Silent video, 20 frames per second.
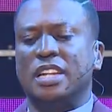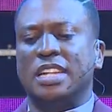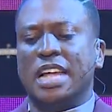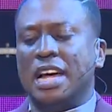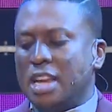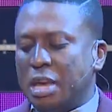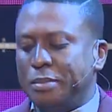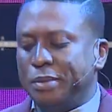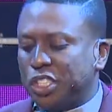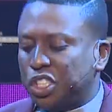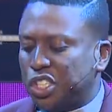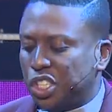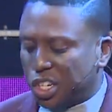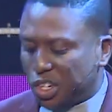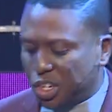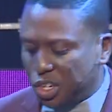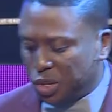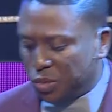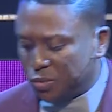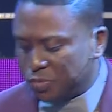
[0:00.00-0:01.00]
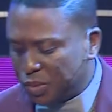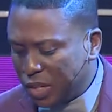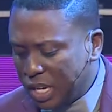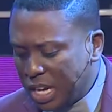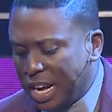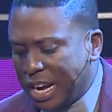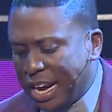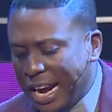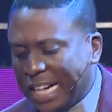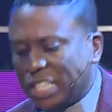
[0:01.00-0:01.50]
Now, let me shock you.
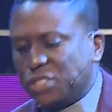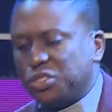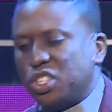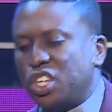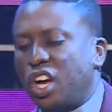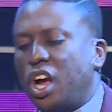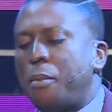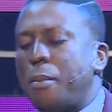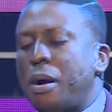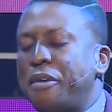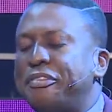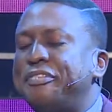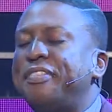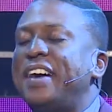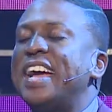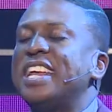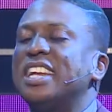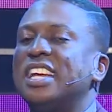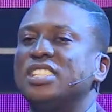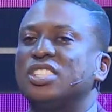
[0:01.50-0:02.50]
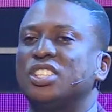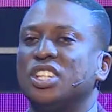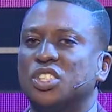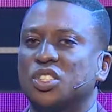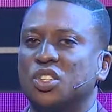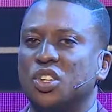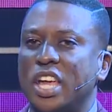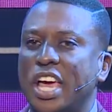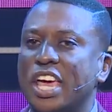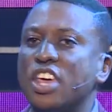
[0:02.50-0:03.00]
As we talk about finances
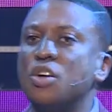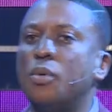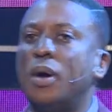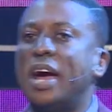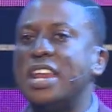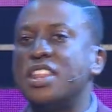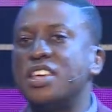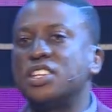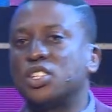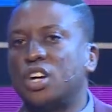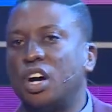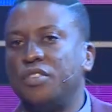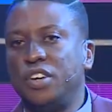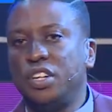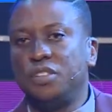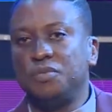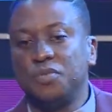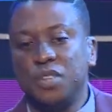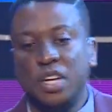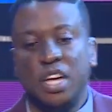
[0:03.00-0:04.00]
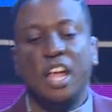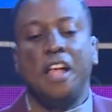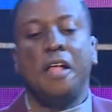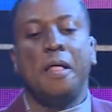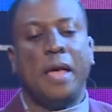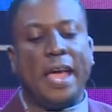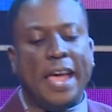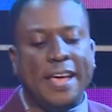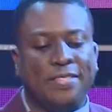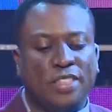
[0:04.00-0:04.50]
today, you know what I discovered?
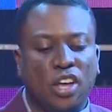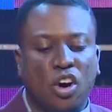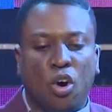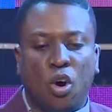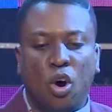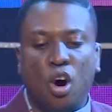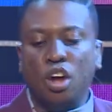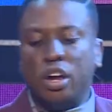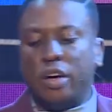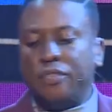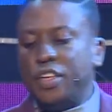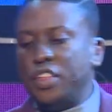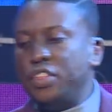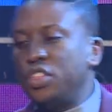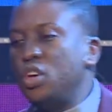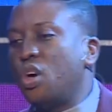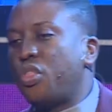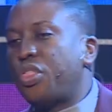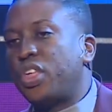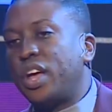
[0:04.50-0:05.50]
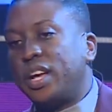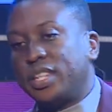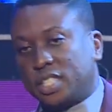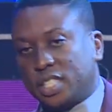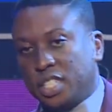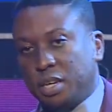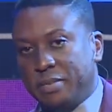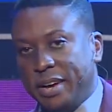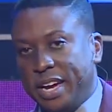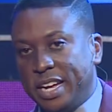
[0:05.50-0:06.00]
In the whole of the New
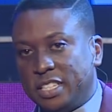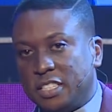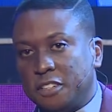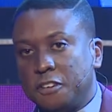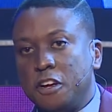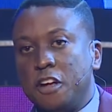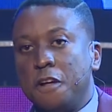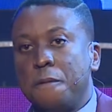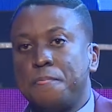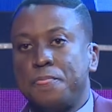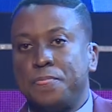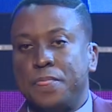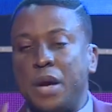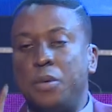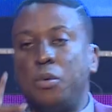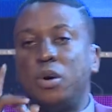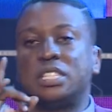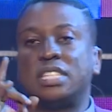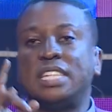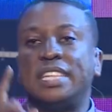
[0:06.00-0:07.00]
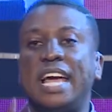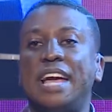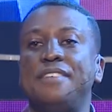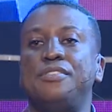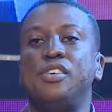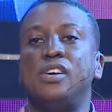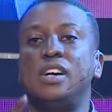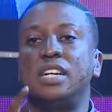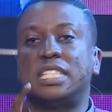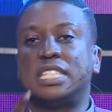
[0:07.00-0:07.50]
Testament, there was
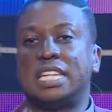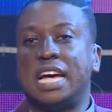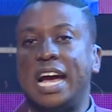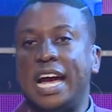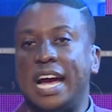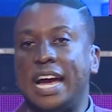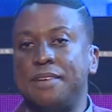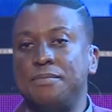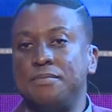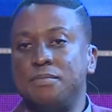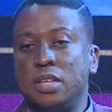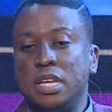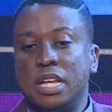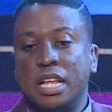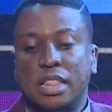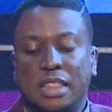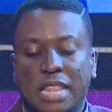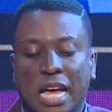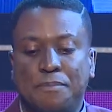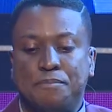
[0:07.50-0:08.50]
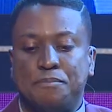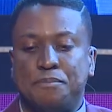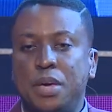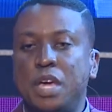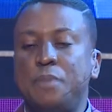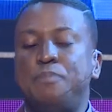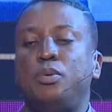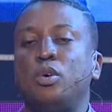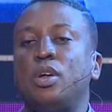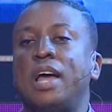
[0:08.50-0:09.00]
never a time that
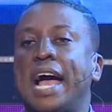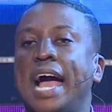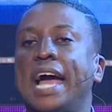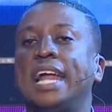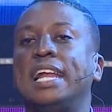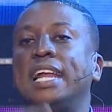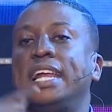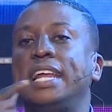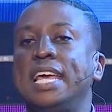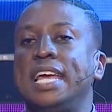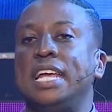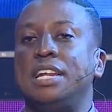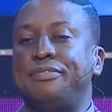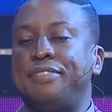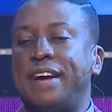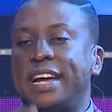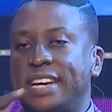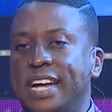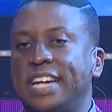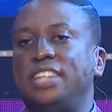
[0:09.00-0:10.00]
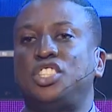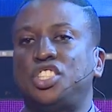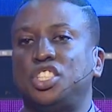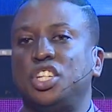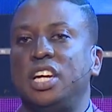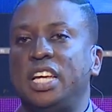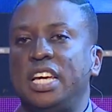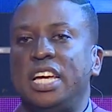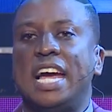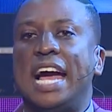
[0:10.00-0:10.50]
people had need
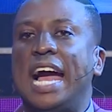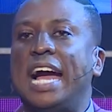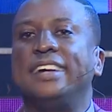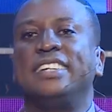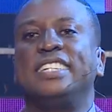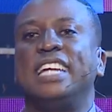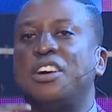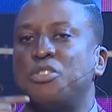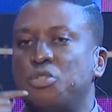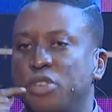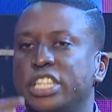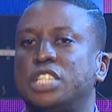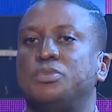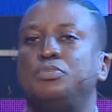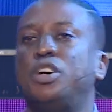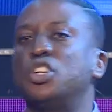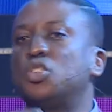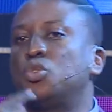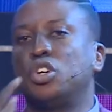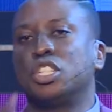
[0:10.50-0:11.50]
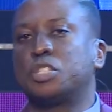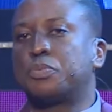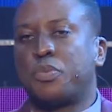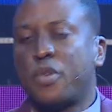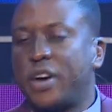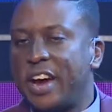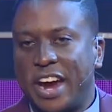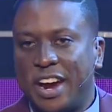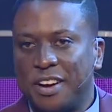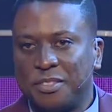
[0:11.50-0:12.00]
financially and their response was
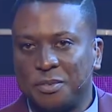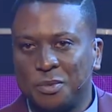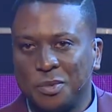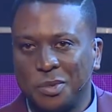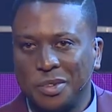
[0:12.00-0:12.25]
prayer.